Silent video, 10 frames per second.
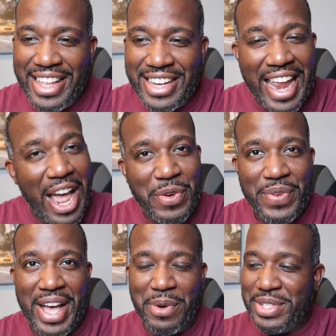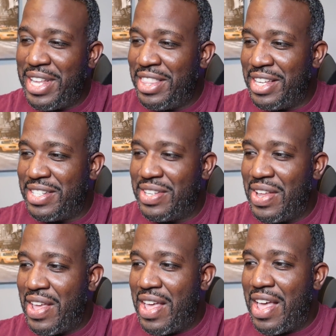Now, I will say this.
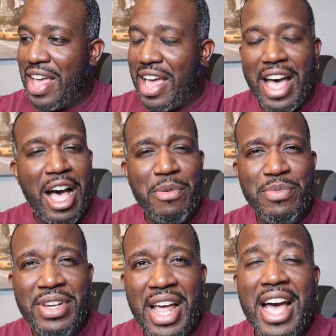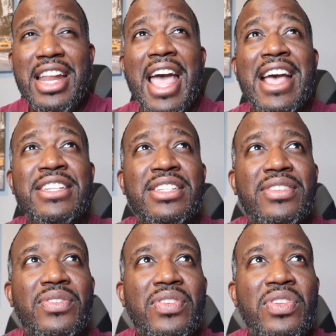I'm not
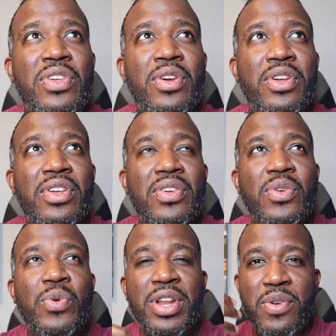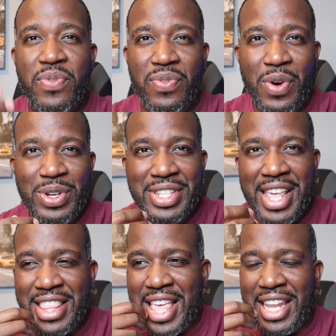as, when you first
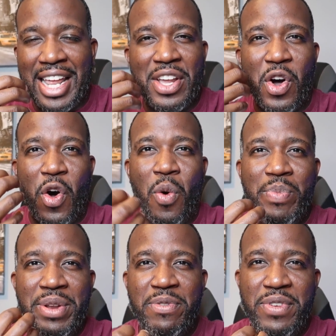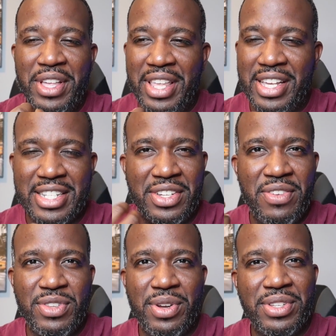get that like open feeling, because I was
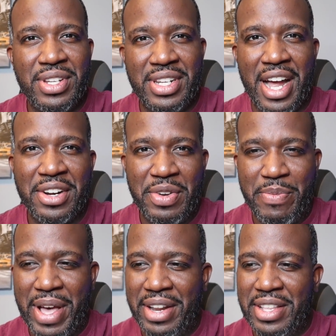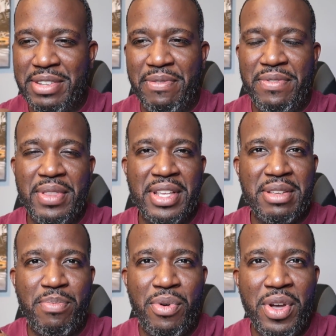even talking to the doctor about it, there's
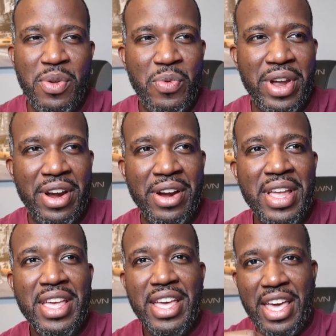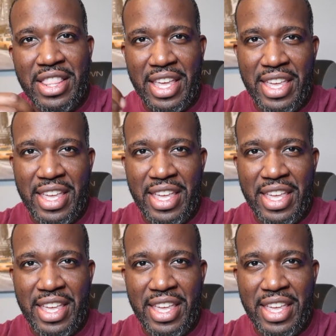a point where in the